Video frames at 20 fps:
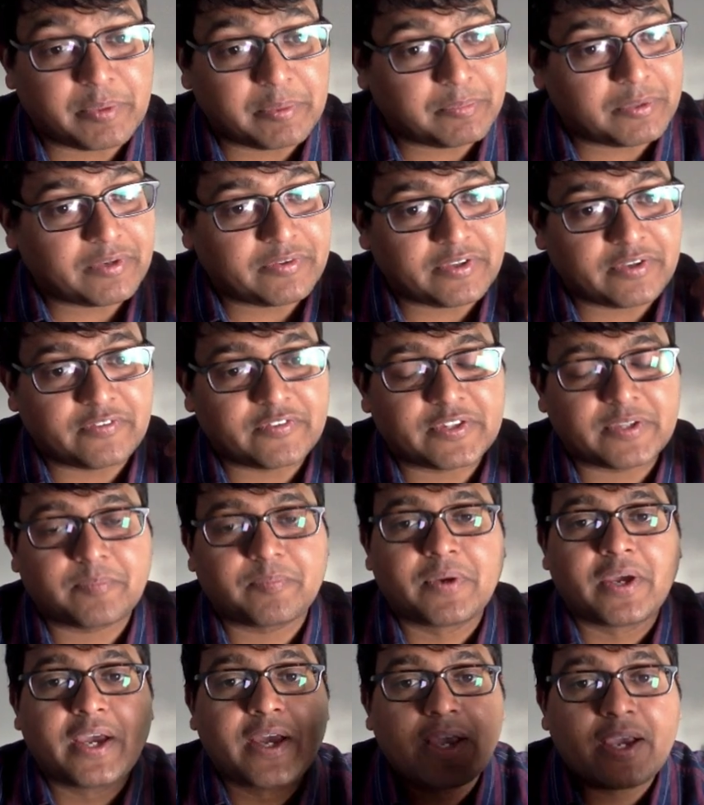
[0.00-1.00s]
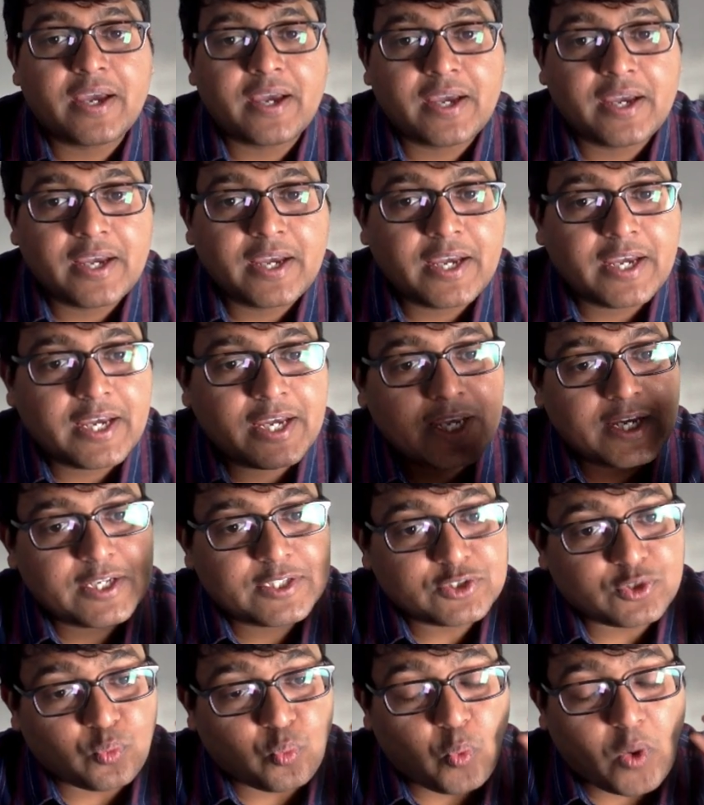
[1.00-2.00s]
people are giving them.
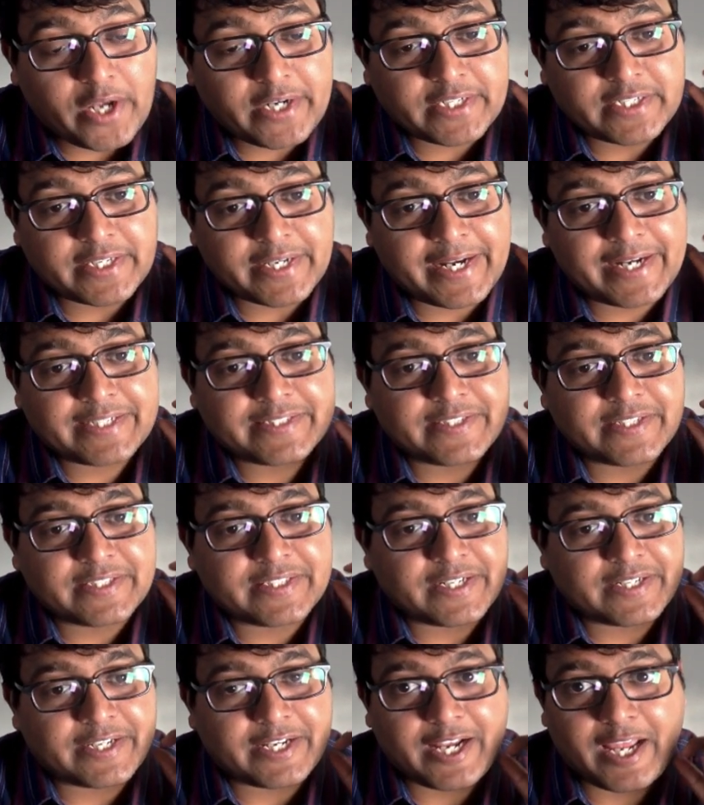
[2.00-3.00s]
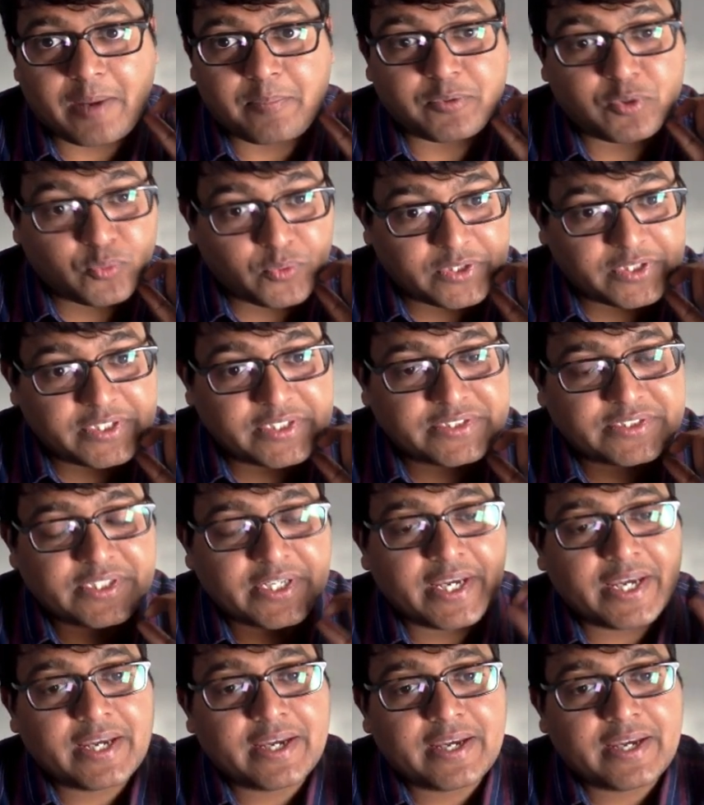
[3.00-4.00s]
So one great thing that can happen with this
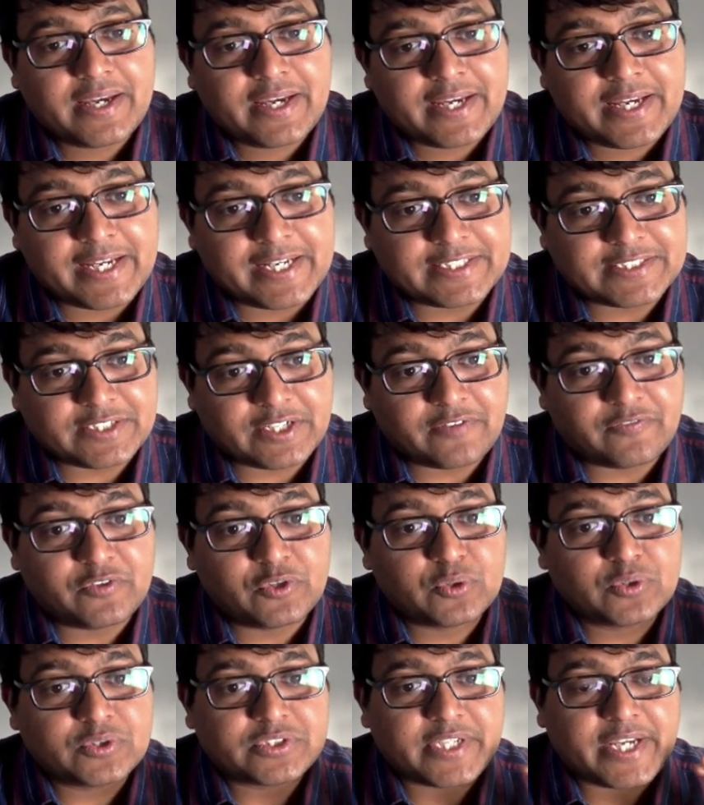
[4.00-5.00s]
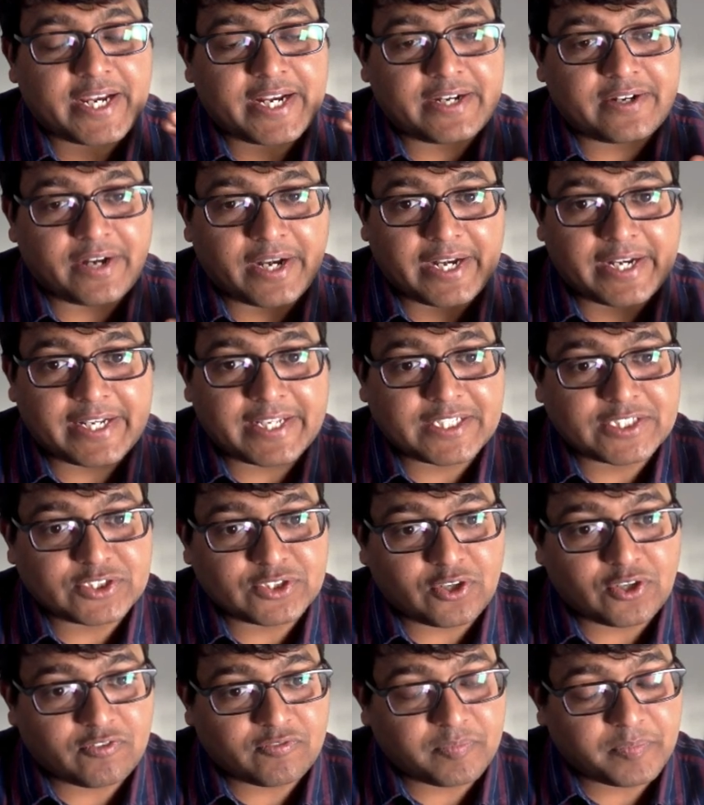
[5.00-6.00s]
is reviews and
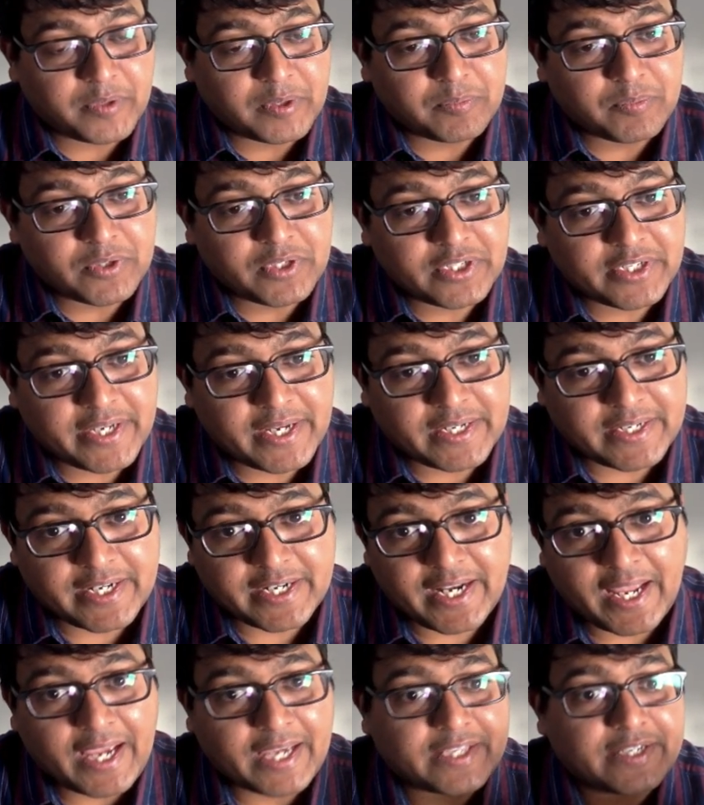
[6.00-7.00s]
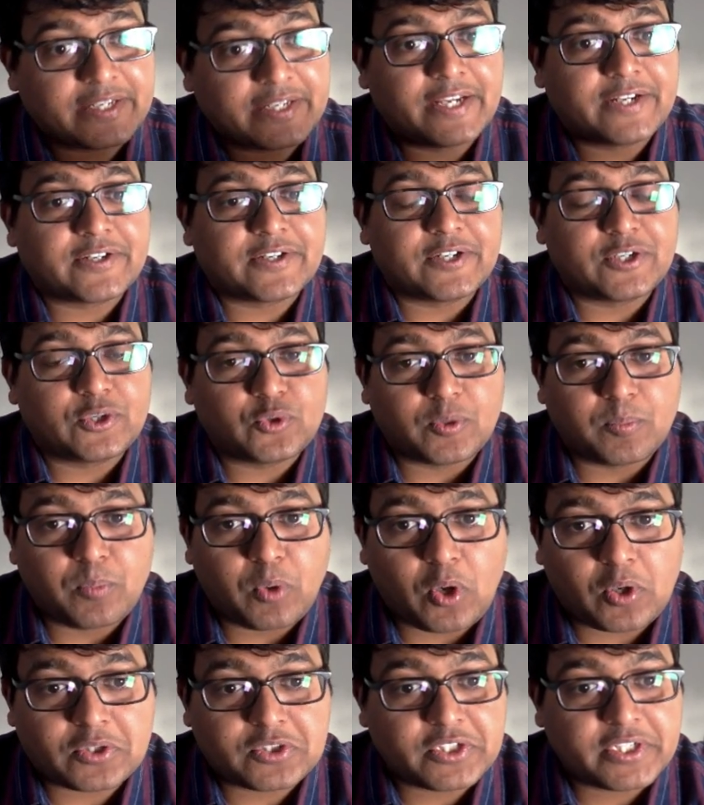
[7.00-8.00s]
ratings of people can get aggregated into a
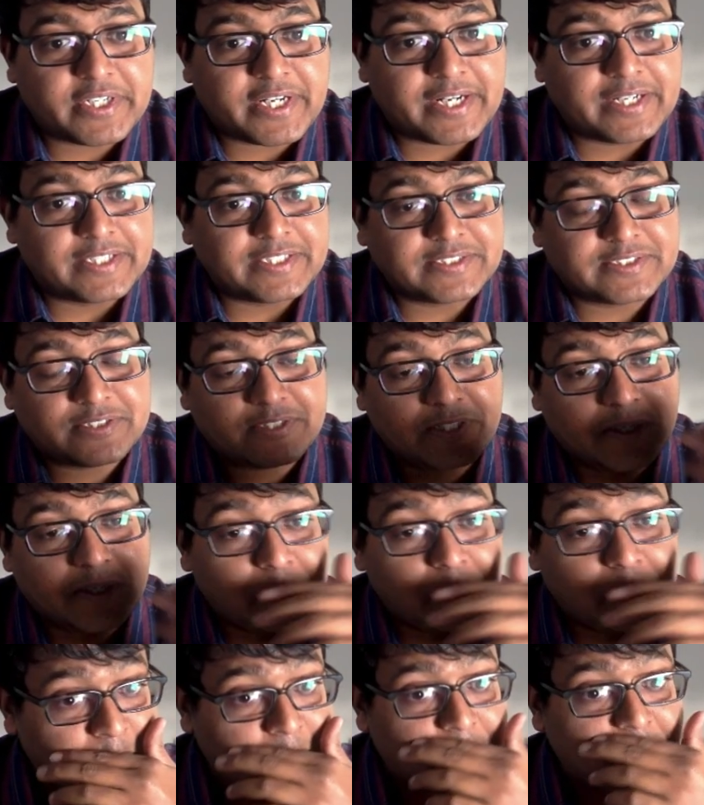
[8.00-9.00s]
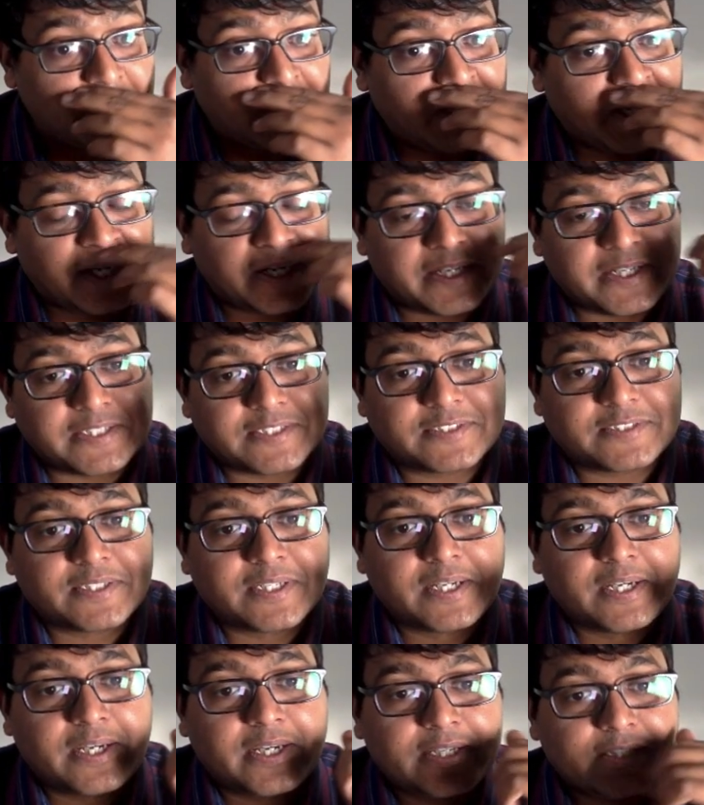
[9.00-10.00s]
blockchain, and it's immutable, and hence
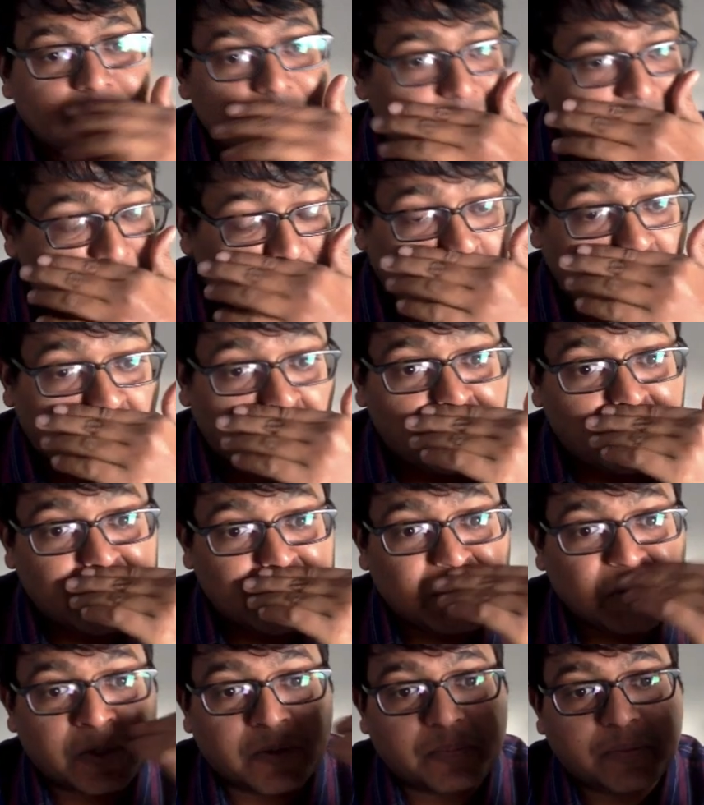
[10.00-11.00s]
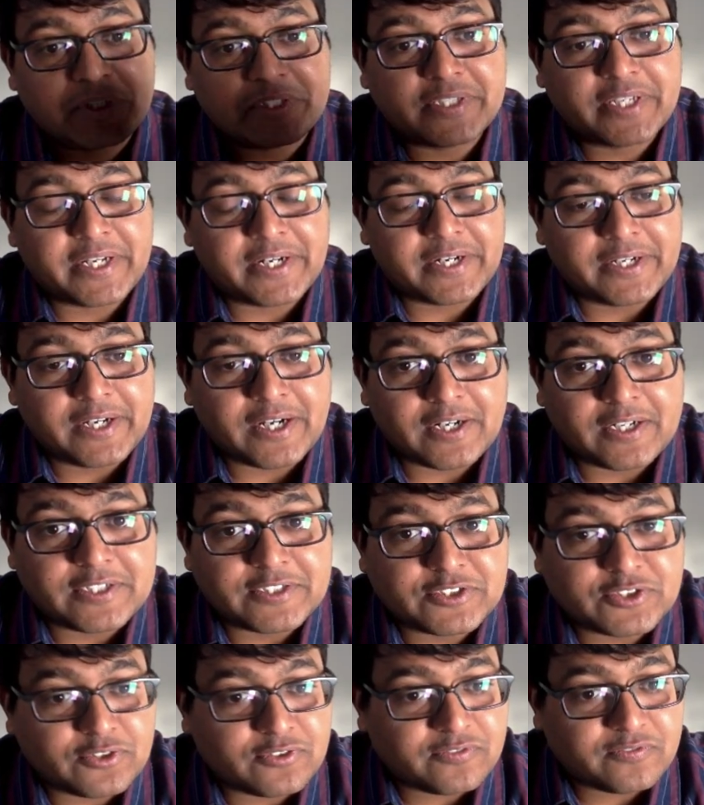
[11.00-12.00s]
this is always going to be there
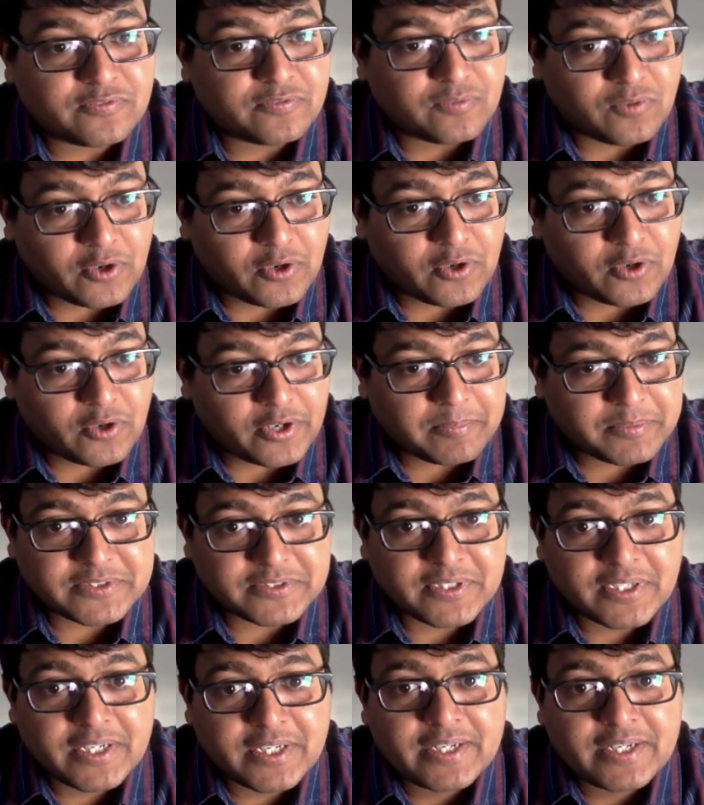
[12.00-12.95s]
regardless of what happens,